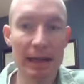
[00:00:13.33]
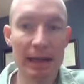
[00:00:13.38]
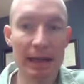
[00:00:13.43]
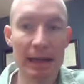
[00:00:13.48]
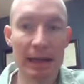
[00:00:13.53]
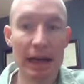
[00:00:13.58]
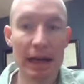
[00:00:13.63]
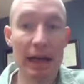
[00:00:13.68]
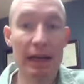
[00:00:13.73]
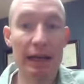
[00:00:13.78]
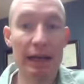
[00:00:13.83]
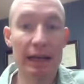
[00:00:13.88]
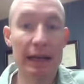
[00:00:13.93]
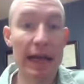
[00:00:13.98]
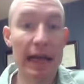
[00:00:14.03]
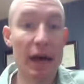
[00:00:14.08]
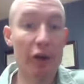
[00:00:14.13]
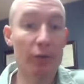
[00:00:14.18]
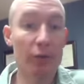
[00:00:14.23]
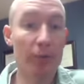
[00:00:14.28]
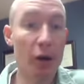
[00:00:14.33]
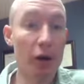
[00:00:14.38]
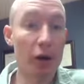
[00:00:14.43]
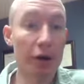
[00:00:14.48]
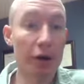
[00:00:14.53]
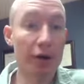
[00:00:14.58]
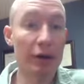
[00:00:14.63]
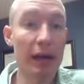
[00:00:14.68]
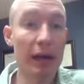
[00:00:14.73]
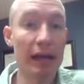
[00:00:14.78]
the outer part
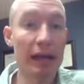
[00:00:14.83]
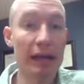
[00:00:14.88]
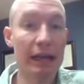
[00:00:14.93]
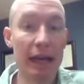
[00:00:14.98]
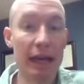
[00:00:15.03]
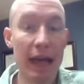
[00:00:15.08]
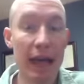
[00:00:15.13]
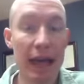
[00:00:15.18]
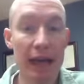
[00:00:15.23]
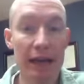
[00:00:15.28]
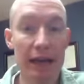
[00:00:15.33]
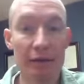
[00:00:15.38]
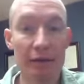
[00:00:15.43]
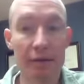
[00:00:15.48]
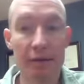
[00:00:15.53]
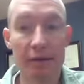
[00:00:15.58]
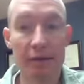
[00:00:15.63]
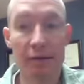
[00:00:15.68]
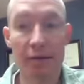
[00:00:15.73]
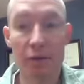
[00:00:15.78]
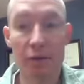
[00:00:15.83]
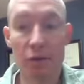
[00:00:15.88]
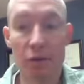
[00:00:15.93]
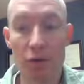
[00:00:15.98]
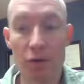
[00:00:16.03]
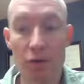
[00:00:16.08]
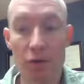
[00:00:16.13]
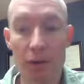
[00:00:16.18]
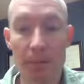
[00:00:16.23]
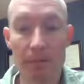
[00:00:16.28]
of your leg, and
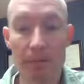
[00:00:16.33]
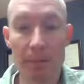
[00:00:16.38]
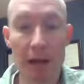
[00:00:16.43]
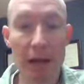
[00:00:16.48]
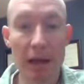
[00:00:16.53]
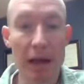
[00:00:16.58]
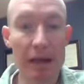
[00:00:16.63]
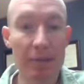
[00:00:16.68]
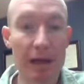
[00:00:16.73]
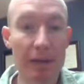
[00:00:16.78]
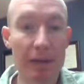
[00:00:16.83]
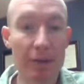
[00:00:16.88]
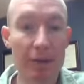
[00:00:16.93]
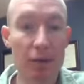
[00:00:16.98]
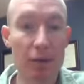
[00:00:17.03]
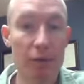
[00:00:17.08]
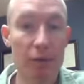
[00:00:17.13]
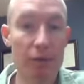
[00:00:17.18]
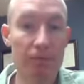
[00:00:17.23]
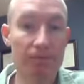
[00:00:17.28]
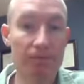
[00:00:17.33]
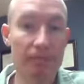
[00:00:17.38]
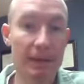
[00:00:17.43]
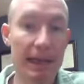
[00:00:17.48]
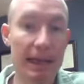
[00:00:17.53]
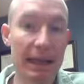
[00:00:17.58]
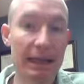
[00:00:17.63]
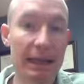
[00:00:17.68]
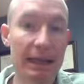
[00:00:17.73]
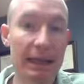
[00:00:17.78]
for a lot of people
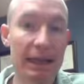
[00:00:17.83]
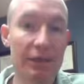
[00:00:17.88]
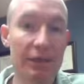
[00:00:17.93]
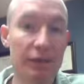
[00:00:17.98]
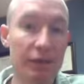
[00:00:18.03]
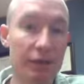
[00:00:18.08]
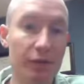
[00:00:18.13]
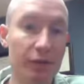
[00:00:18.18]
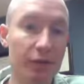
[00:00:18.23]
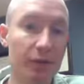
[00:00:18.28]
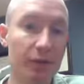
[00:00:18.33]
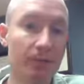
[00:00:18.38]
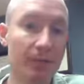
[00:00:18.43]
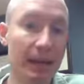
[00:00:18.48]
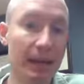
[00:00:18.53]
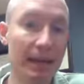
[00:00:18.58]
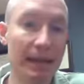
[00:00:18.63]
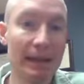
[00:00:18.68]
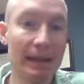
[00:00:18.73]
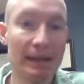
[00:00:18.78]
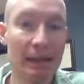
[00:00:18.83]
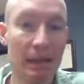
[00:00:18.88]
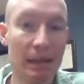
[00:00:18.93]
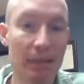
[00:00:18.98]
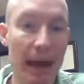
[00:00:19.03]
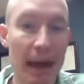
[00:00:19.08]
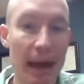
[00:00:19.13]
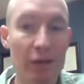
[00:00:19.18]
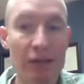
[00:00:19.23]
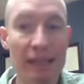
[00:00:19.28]
can lead to some
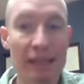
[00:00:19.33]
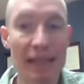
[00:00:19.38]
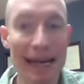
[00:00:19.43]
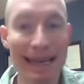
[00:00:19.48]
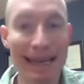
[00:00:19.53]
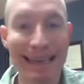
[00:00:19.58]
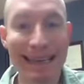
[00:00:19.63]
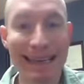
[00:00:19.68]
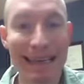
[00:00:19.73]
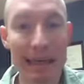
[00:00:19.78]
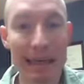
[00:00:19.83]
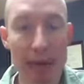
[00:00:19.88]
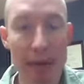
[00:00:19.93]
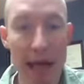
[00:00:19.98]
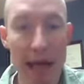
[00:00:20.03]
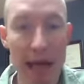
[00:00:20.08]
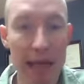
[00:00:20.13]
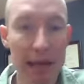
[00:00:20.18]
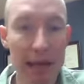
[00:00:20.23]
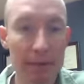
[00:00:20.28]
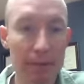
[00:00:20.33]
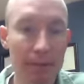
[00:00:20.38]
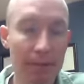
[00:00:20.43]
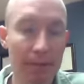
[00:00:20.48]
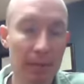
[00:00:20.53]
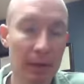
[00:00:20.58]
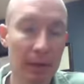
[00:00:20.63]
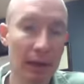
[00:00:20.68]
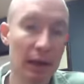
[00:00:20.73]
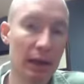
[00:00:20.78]
outside knee pain.
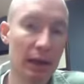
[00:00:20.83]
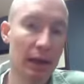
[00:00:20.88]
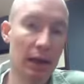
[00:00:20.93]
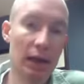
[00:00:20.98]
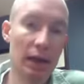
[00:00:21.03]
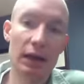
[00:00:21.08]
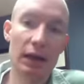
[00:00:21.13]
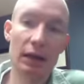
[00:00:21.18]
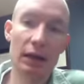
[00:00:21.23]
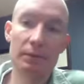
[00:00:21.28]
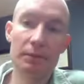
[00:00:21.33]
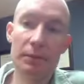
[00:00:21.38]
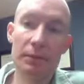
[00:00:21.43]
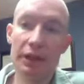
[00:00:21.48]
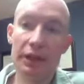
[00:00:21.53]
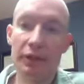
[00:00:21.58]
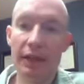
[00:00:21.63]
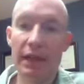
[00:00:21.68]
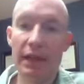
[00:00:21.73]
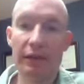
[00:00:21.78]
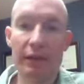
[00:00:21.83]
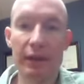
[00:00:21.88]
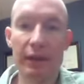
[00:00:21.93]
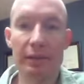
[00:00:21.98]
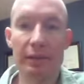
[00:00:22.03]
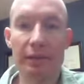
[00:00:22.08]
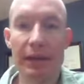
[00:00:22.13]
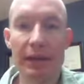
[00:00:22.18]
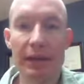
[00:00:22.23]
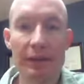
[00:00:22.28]
It could even
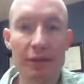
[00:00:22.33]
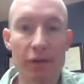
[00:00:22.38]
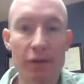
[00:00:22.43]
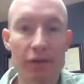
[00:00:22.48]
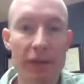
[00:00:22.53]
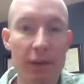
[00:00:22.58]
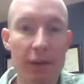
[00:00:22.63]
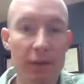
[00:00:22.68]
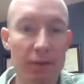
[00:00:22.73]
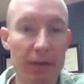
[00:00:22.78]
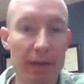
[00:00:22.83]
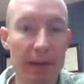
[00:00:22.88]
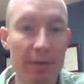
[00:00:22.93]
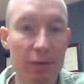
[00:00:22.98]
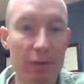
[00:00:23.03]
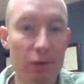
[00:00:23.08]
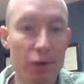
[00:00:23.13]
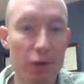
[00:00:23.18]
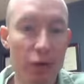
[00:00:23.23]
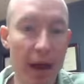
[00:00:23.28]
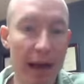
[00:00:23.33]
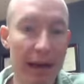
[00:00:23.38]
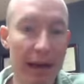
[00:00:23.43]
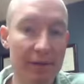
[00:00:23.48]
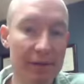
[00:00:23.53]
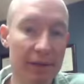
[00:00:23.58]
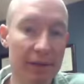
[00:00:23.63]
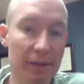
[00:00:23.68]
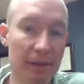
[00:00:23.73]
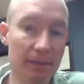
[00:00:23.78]
be associated with people who have
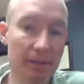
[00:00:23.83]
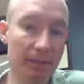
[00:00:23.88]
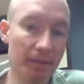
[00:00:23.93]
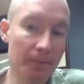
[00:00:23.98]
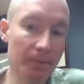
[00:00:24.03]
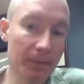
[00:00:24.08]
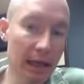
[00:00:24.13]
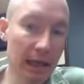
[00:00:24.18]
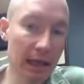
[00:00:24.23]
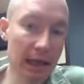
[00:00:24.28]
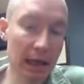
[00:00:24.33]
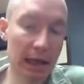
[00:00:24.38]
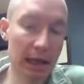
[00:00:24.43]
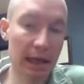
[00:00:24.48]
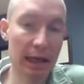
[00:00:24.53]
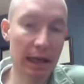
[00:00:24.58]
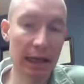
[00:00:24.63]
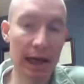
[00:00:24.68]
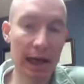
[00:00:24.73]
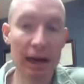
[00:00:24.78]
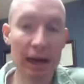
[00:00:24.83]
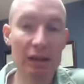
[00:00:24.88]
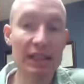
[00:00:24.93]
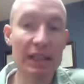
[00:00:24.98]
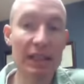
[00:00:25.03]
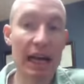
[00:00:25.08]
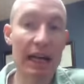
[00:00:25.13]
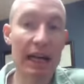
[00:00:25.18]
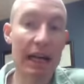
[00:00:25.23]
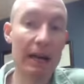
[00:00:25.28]
some
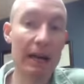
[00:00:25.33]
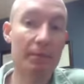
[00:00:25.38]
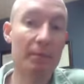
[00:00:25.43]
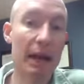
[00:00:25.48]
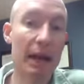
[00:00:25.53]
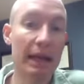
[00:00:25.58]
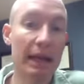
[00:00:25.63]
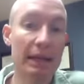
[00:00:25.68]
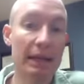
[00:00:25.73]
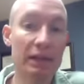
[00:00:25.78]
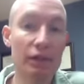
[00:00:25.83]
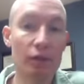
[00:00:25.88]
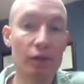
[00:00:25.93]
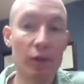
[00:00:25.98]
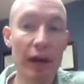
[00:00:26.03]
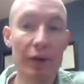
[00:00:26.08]
outside hip pain as well.